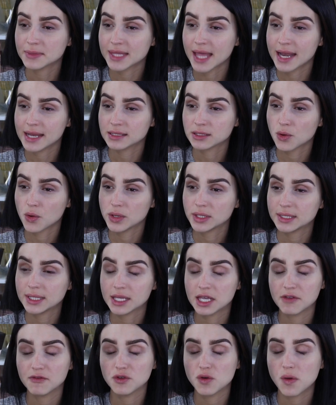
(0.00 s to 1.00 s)
that it's going to
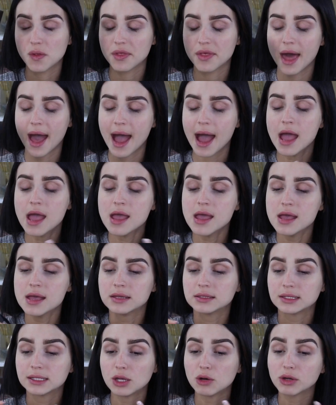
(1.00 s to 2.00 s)
give you that
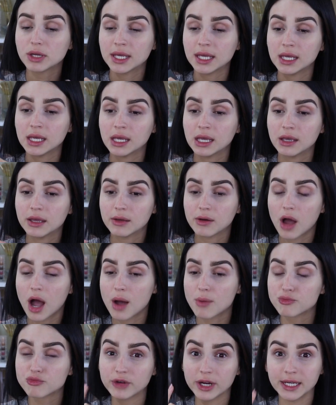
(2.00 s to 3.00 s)
silky
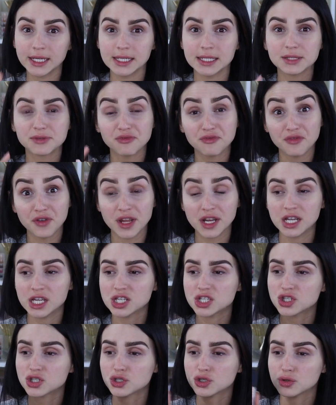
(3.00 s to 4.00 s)
radiance
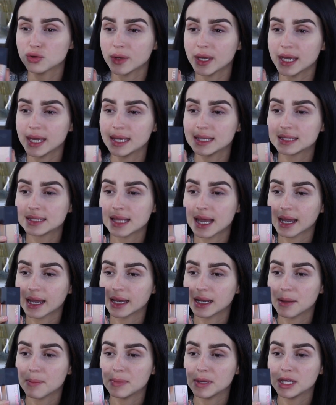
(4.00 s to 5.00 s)
finish to it. It's not
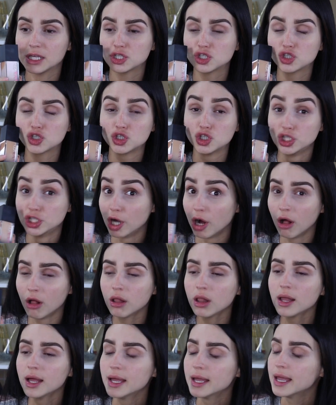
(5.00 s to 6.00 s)
going to be
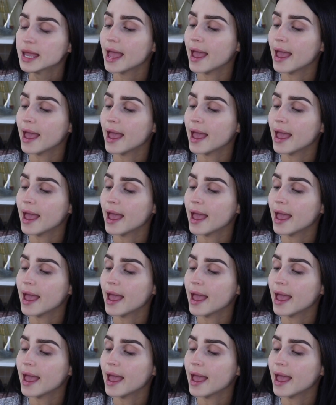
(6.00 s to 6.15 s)
dull.